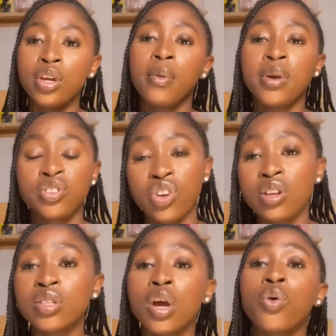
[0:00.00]
Your menstrual
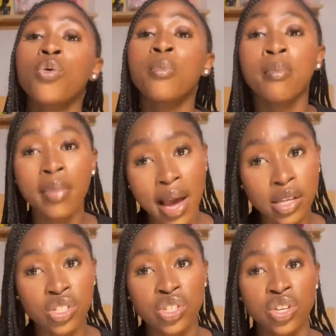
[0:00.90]
cycle
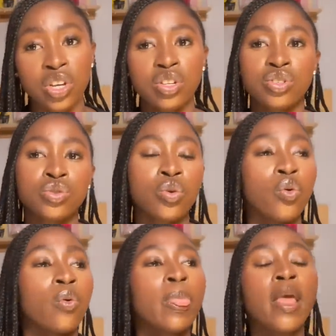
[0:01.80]
might change.
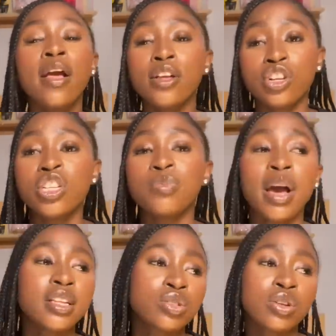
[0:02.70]
So just buy
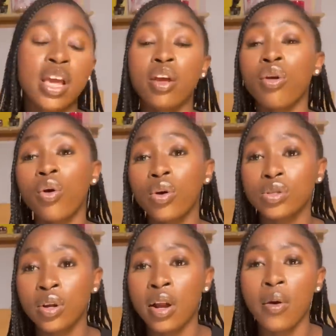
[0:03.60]
it so that you're not caught
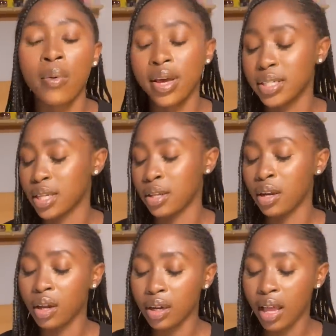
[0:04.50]
unawares and
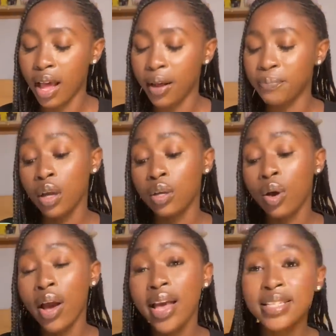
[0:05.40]
all of that.
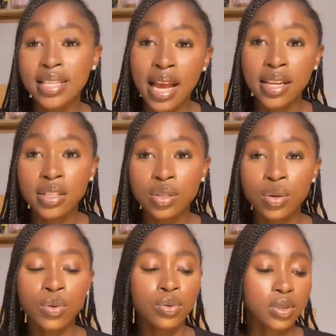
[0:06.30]
Your hair styling
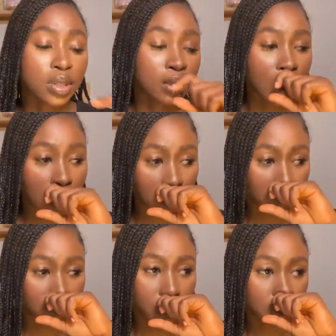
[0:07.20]
tools now.
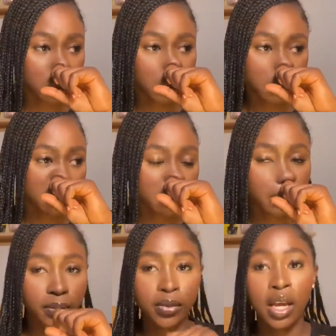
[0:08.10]

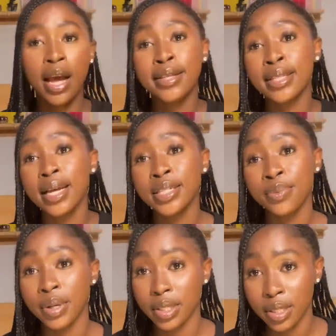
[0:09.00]

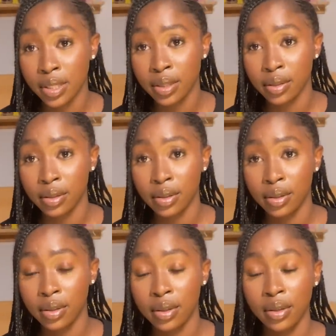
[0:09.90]
Attachments.
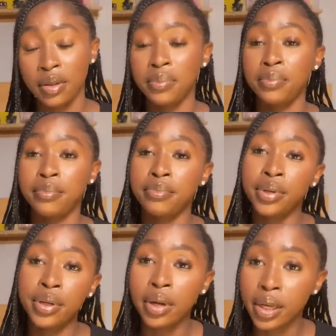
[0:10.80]

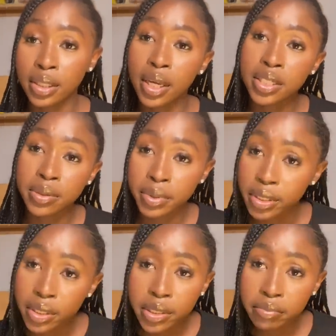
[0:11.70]
Bring your
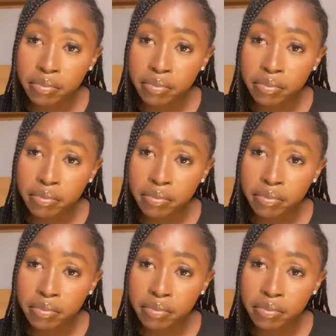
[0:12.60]
attachments.